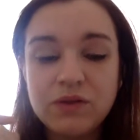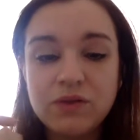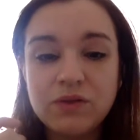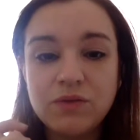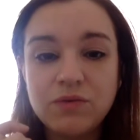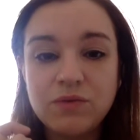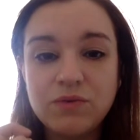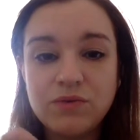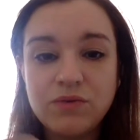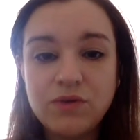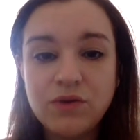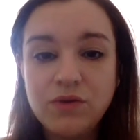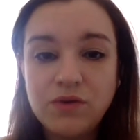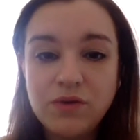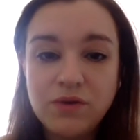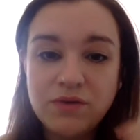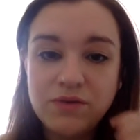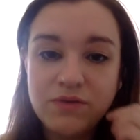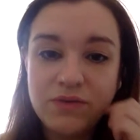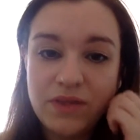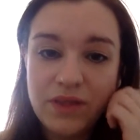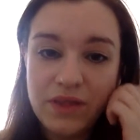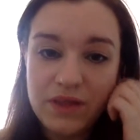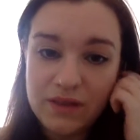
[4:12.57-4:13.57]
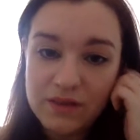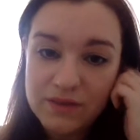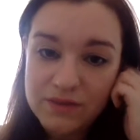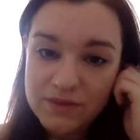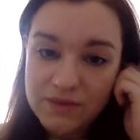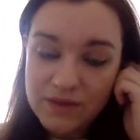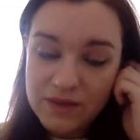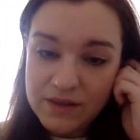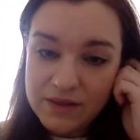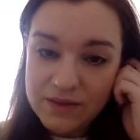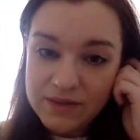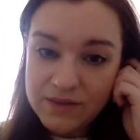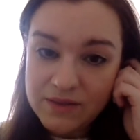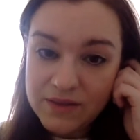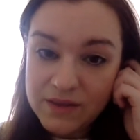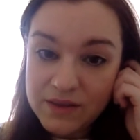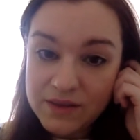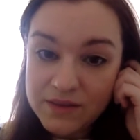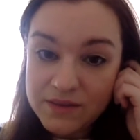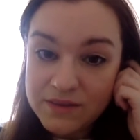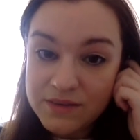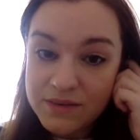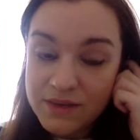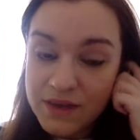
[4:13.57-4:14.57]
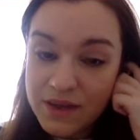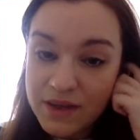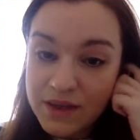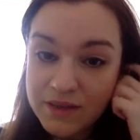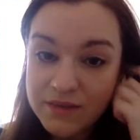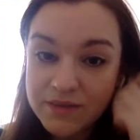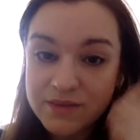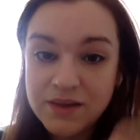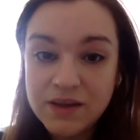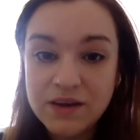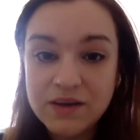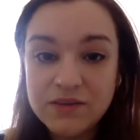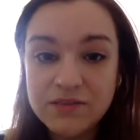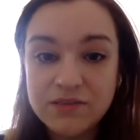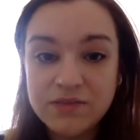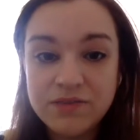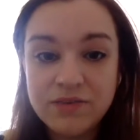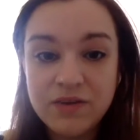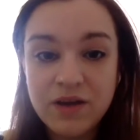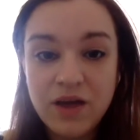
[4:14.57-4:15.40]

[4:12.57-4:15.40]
The result of this is that instead of